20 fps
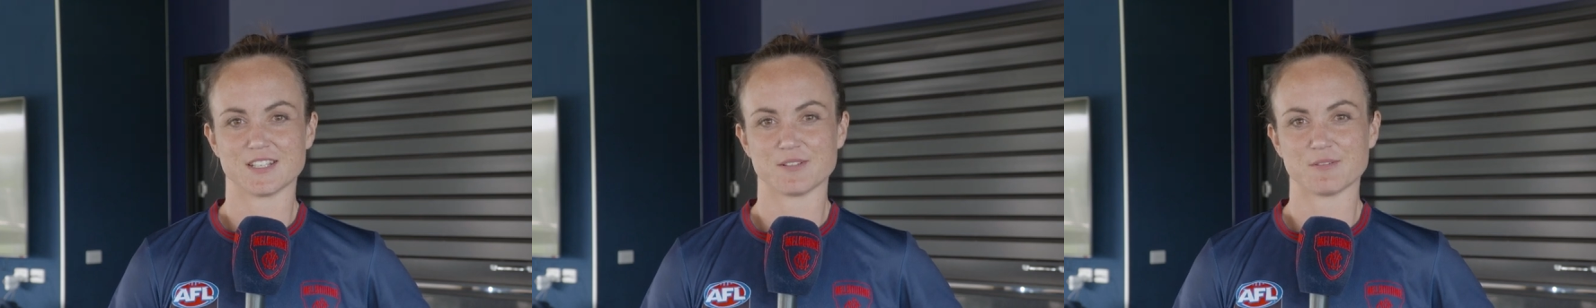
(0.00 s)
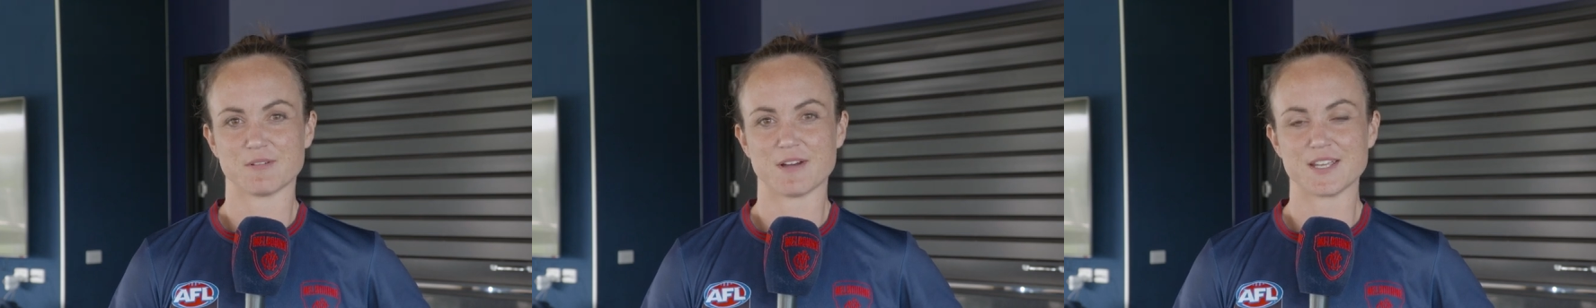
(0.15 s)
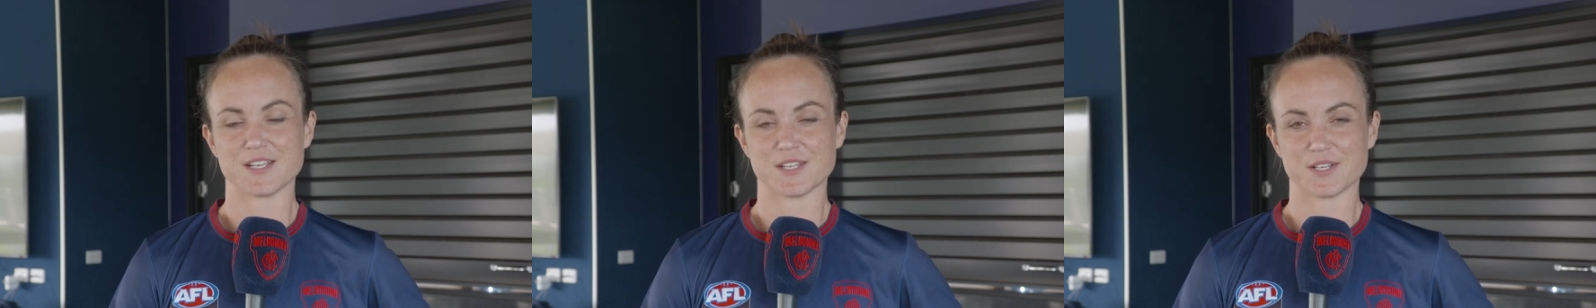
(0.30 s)
the
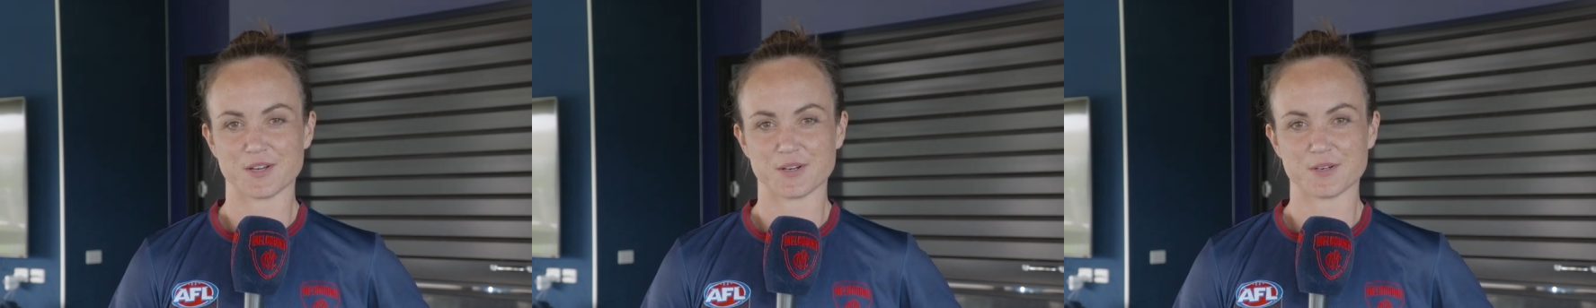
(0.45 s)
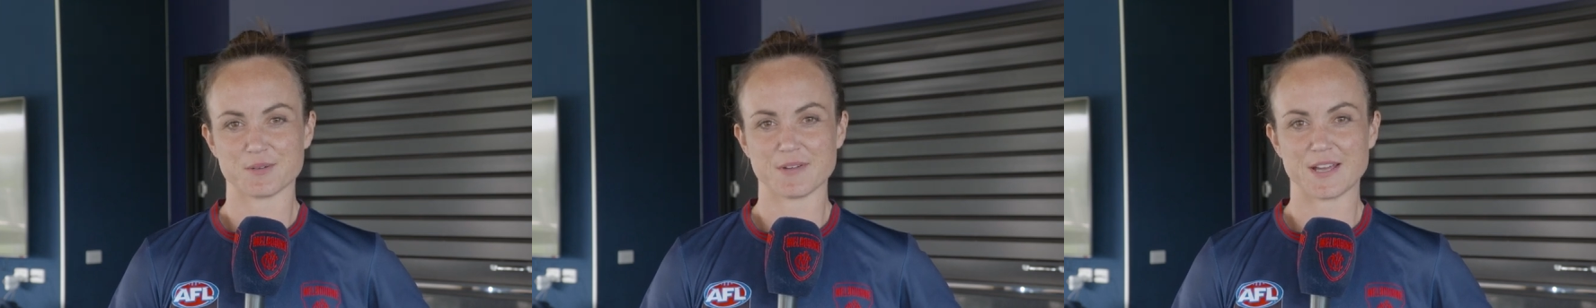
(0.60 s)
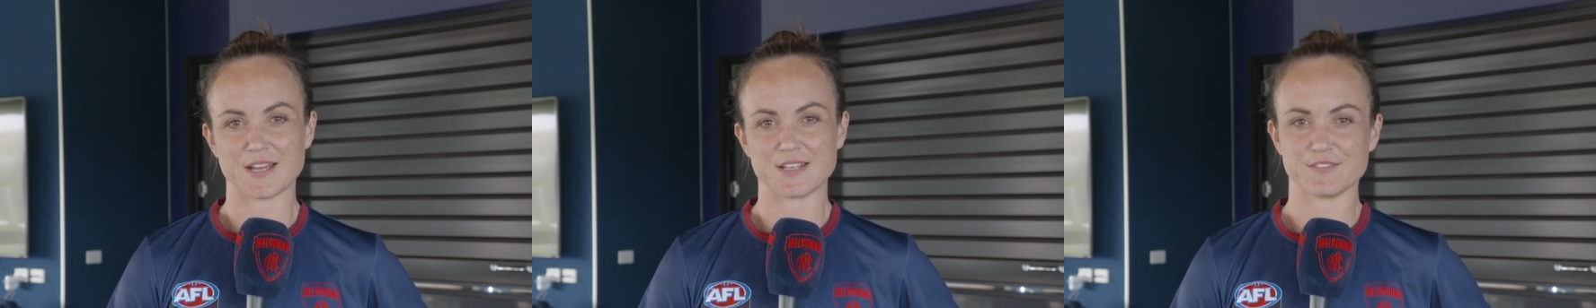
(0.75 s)
way you go
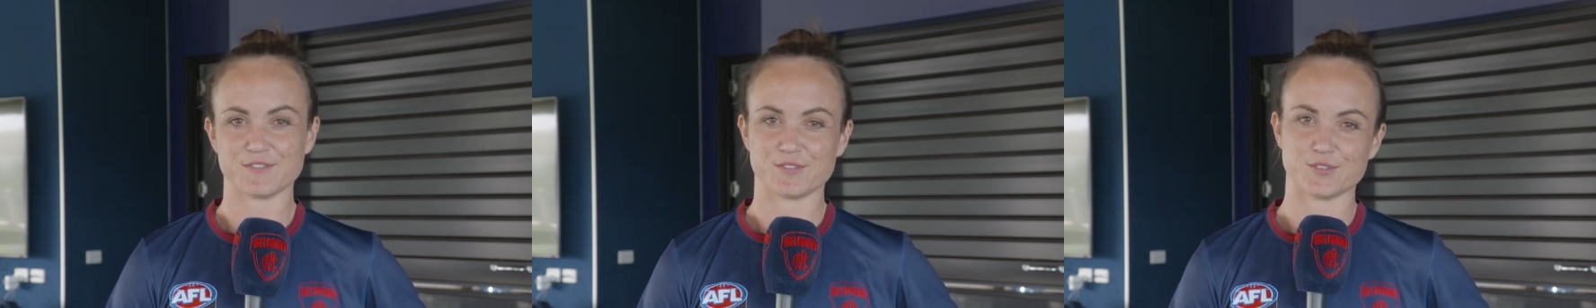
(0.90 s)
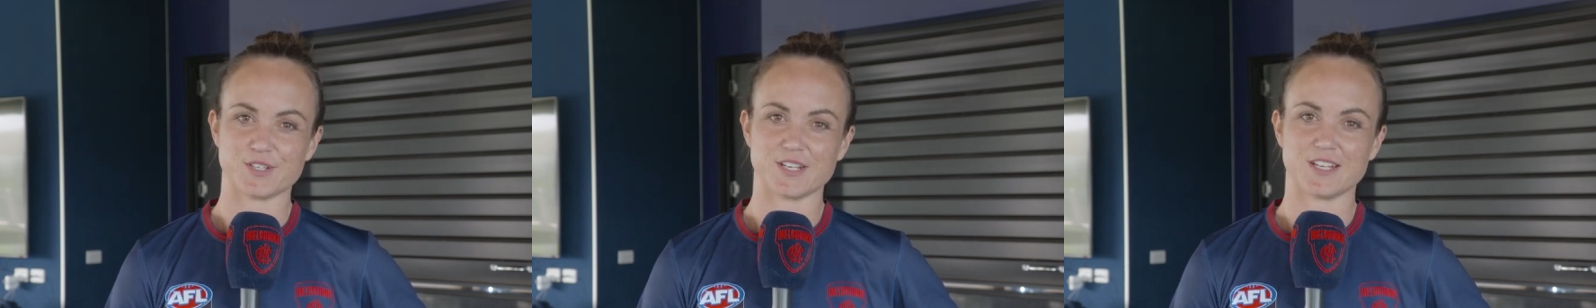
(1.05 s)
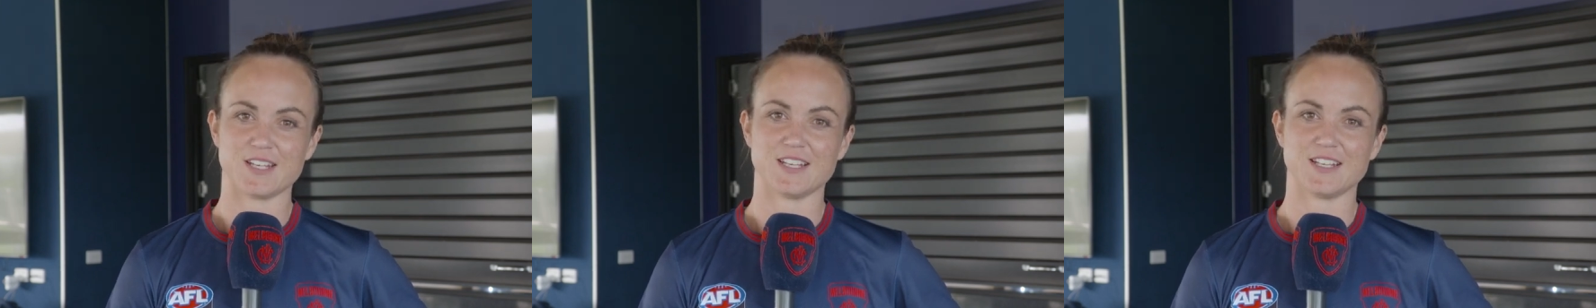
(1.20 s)
about your
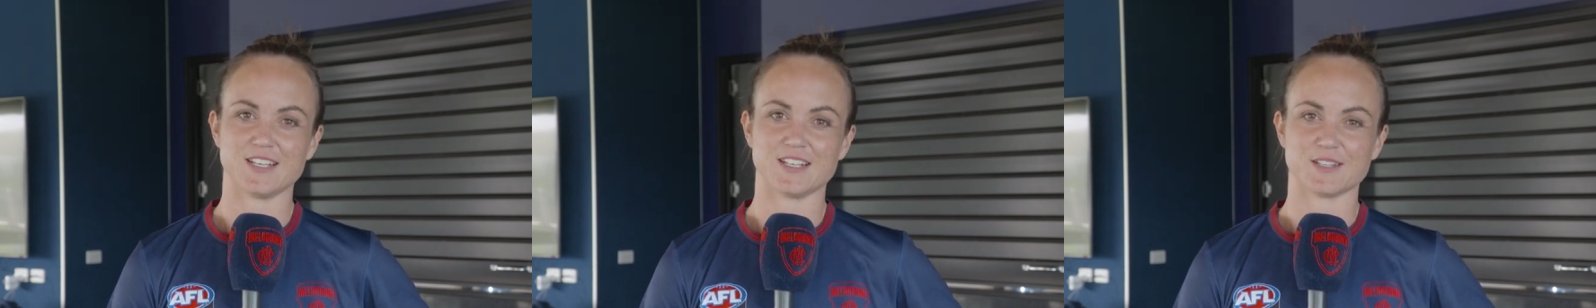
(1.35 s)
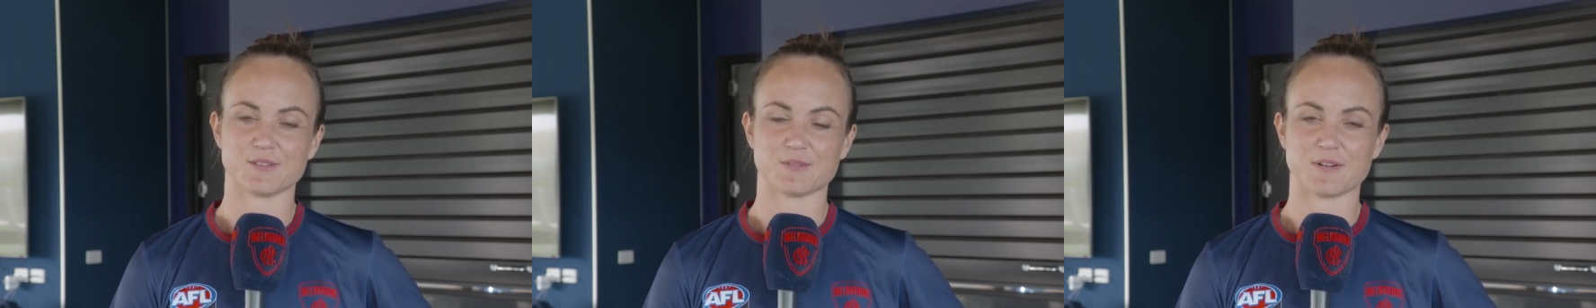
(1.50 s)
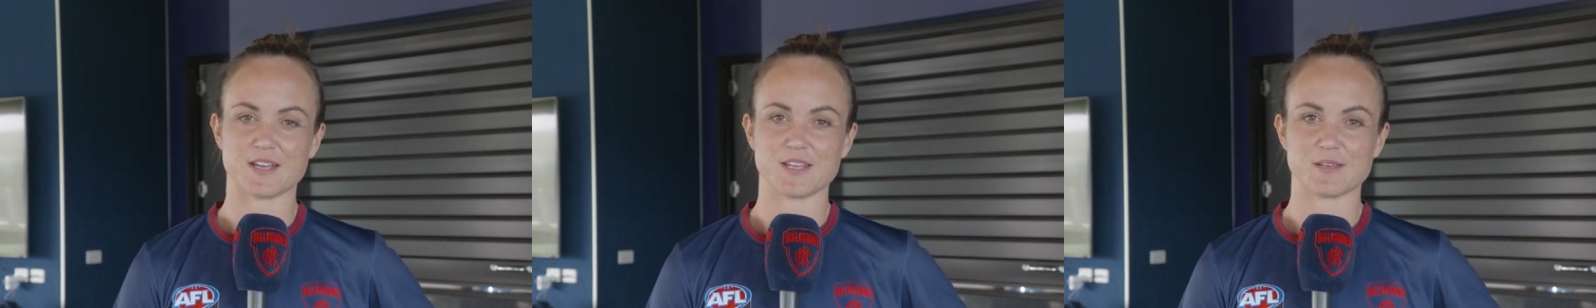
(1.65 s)
footy
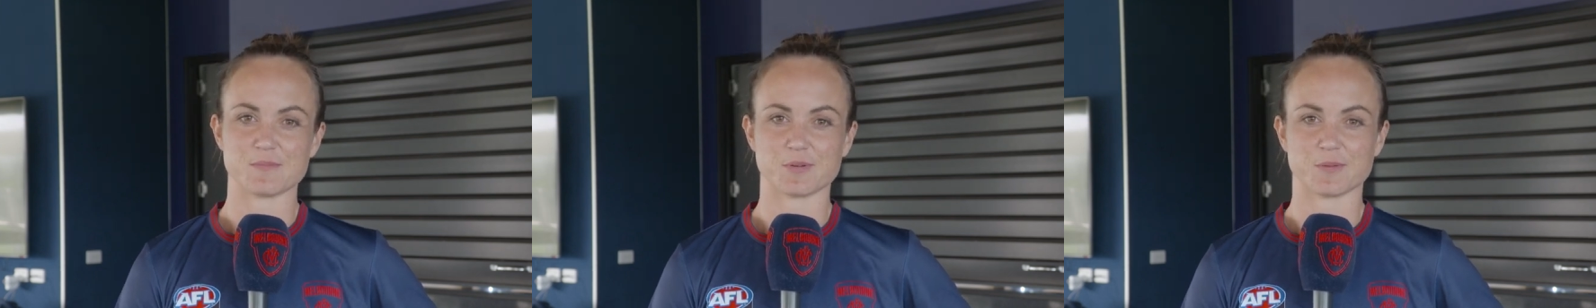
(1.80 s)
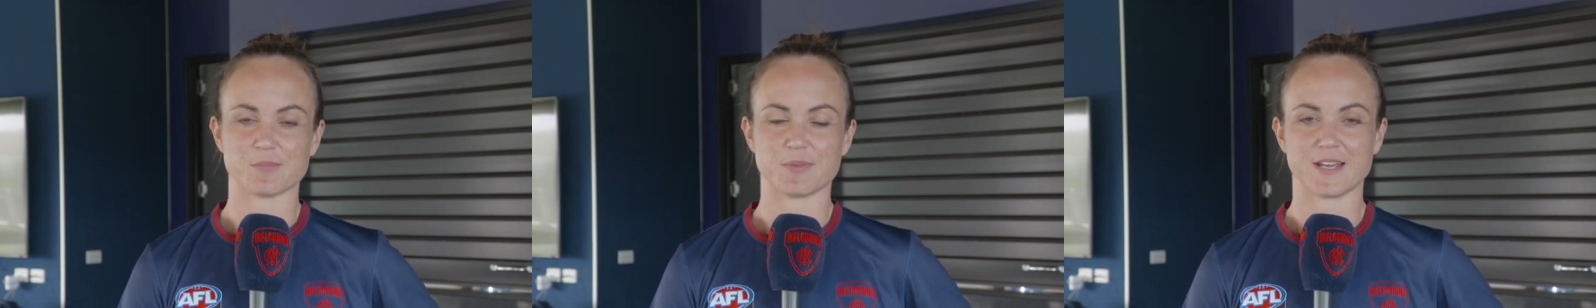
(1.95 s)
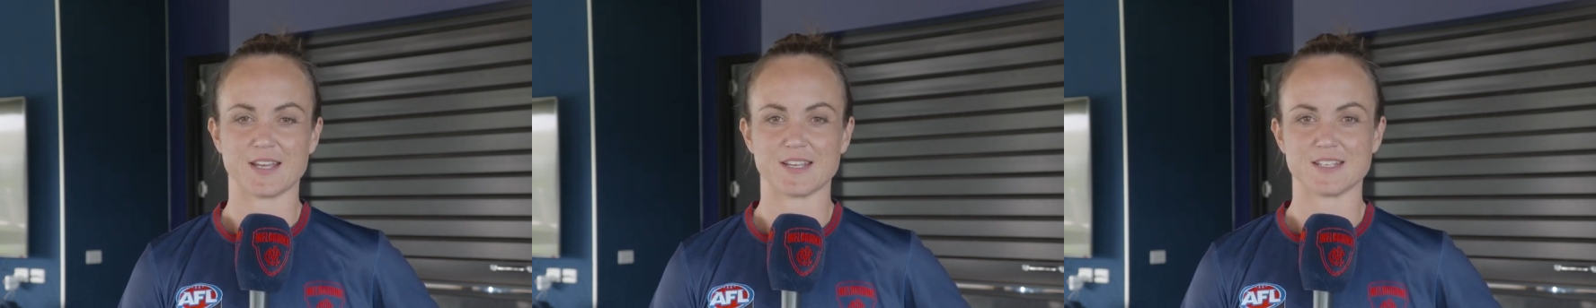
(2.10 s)
and the way you
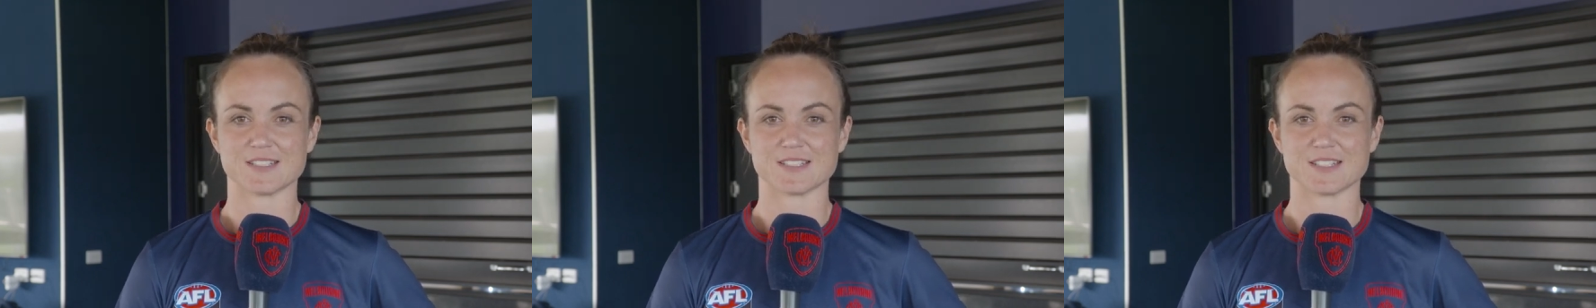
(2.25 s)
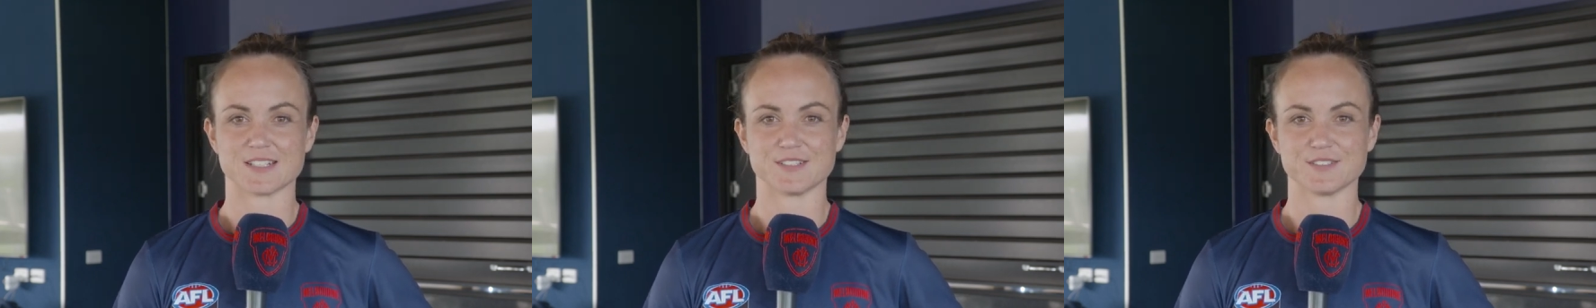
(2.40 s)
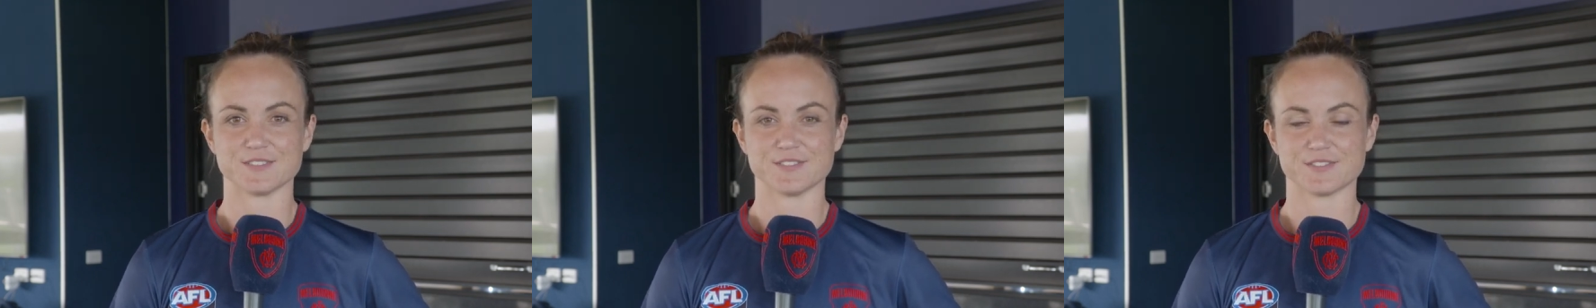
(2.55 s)
prepare
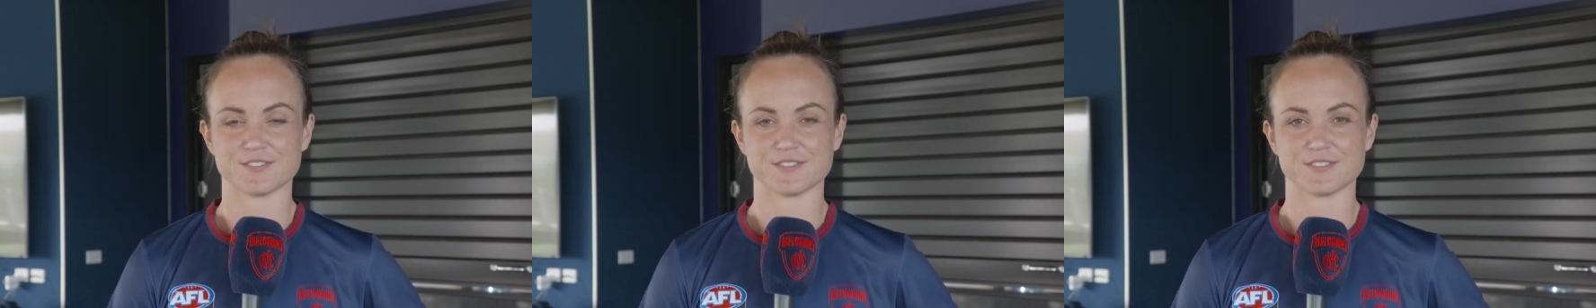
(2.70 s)
yourself.